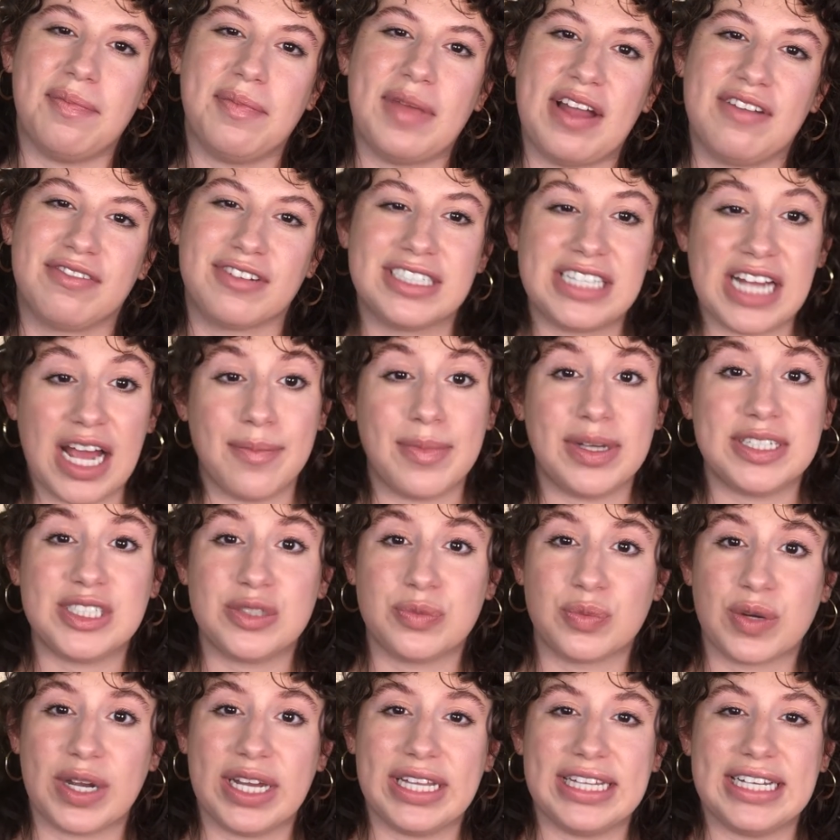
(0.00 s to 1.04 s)
every time I
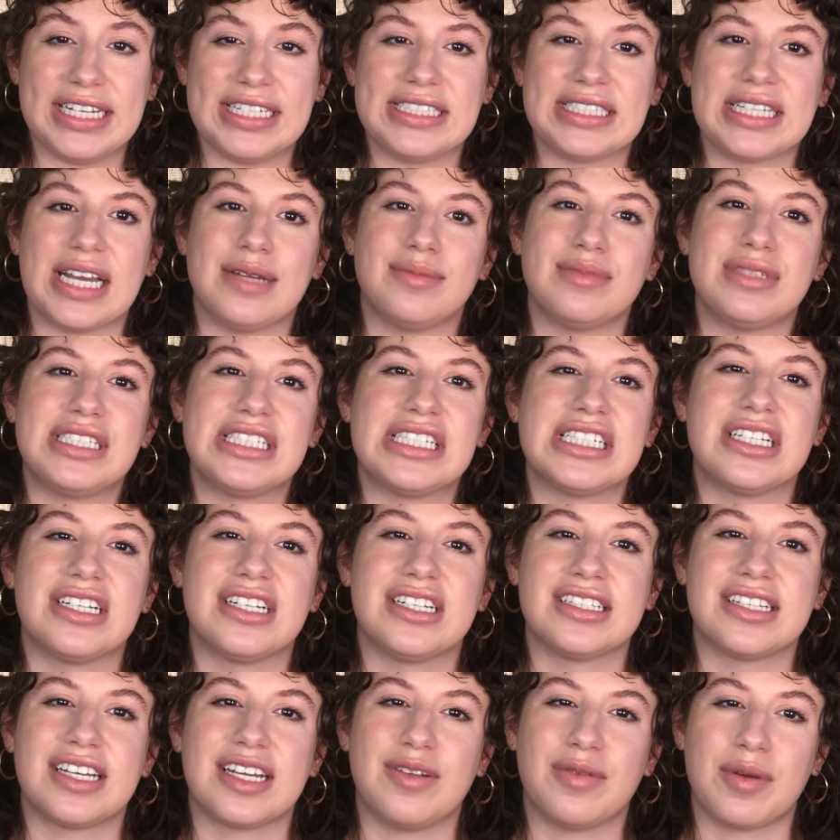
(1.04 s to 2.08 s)
spray this, I'm still
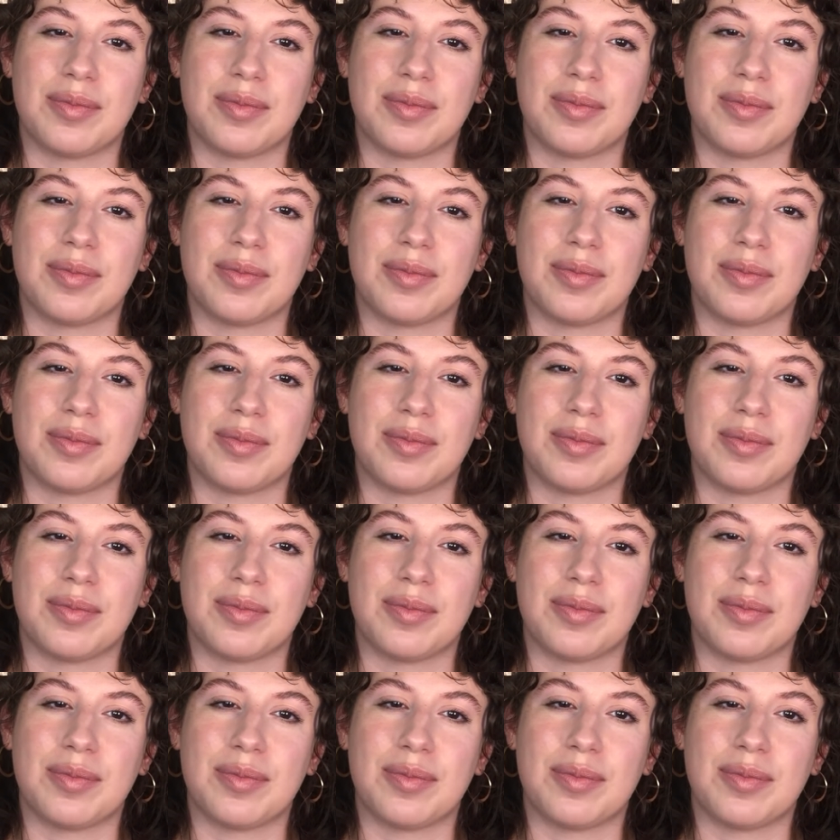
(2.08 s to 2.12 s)
like